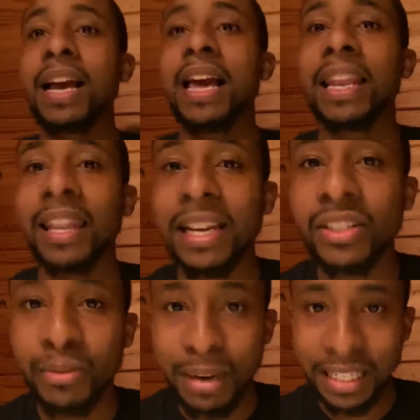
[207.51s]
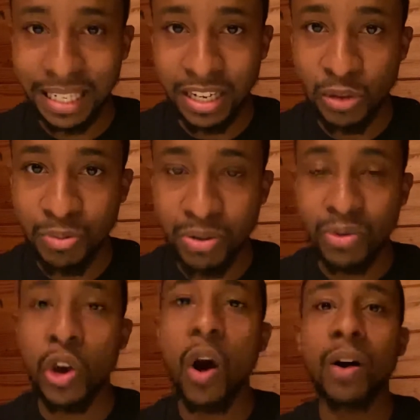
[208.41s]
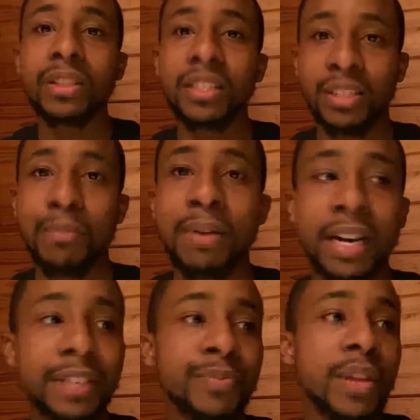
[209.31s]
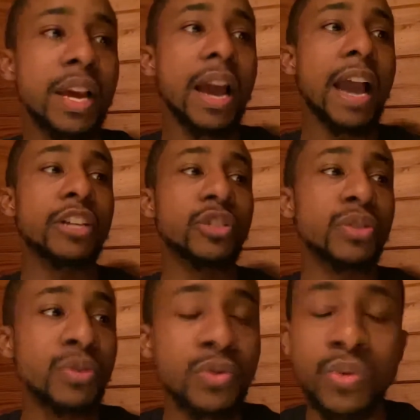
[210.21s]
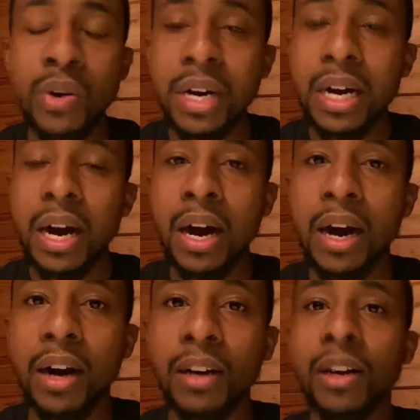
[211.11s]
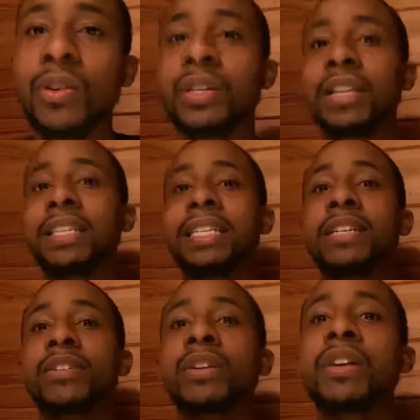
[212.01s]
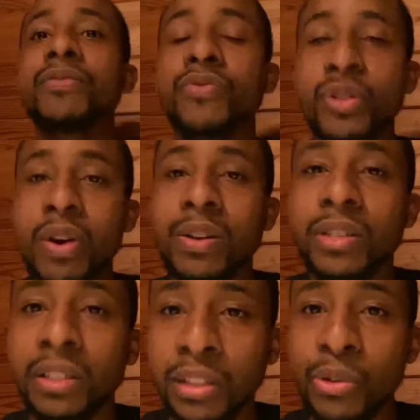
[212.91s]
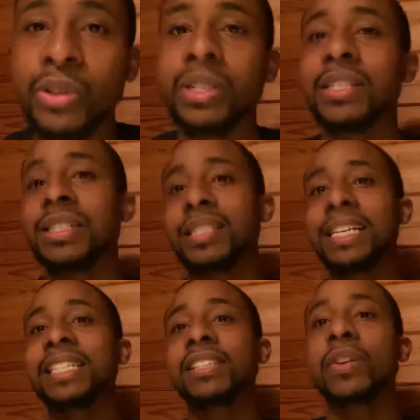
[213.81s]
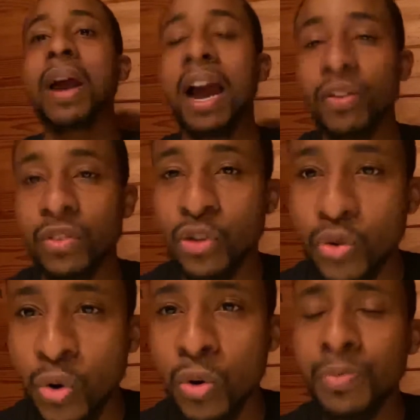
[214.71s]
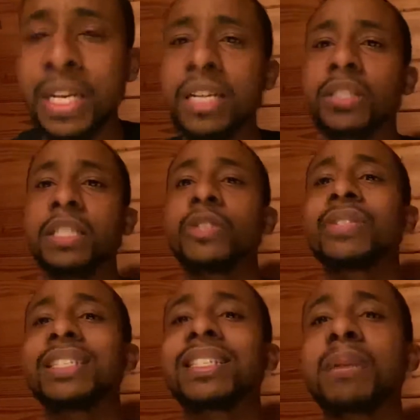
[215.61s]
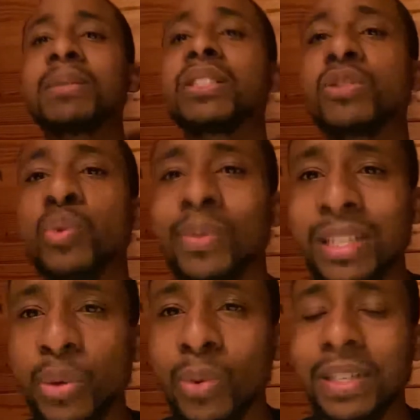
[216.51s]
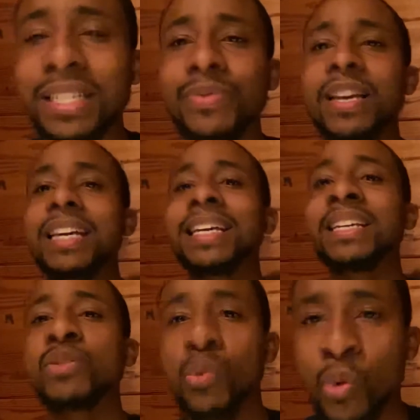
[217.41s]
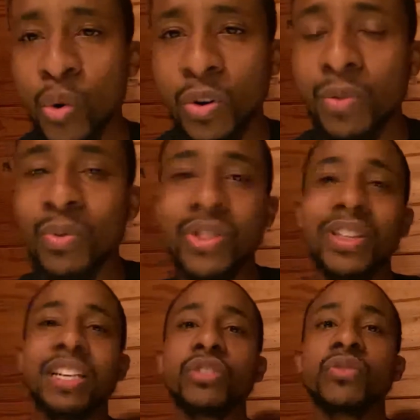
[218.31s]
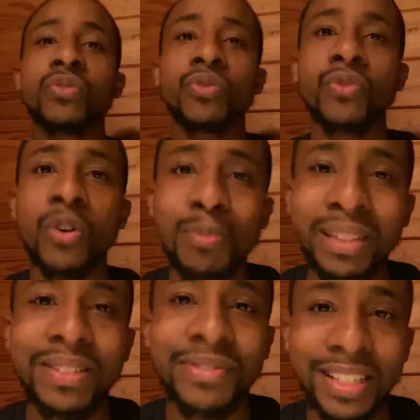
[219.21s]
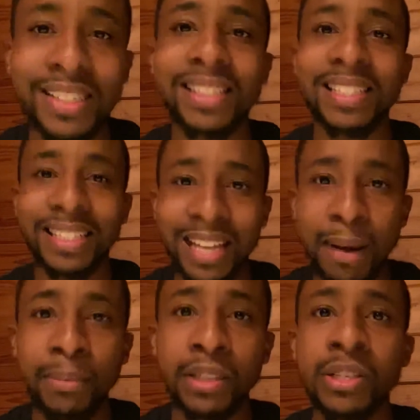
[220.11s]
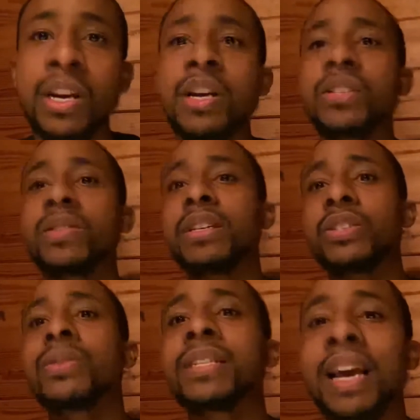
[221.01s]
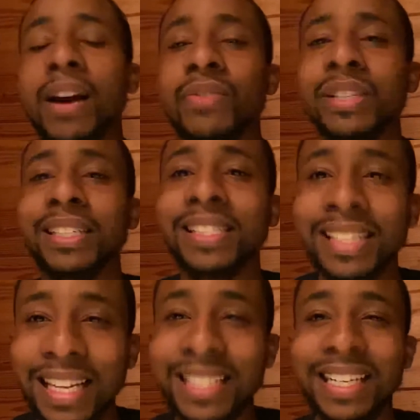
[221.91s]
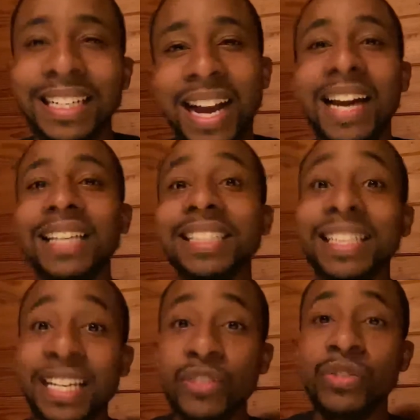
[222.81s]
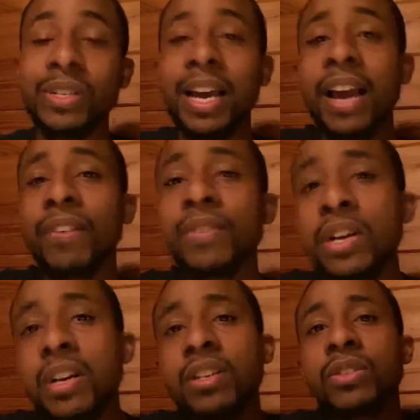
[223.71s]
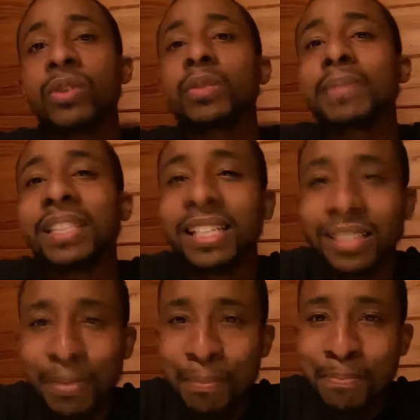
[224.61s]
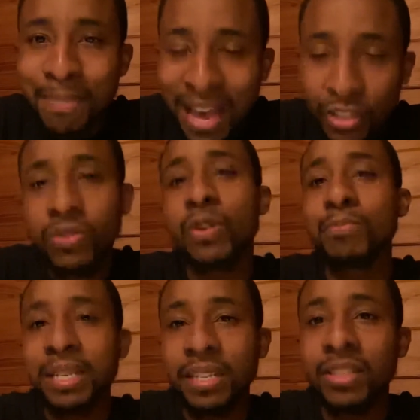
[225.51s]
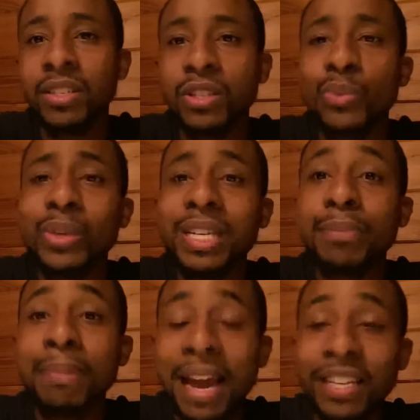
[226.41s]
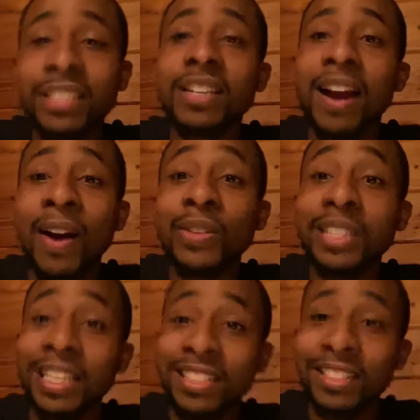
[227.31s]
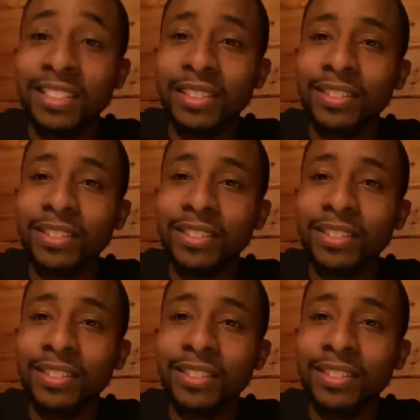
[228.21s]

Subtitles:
Let somebody help you. Talk to somebody as you close out the year. Figure out a solution to the things that are out of control so that you can step into 2020 in order with things firmly fixed and established so that you can have the success that God intends for you to have. So ultimately, let's master our minutes so that we can manage our destiny.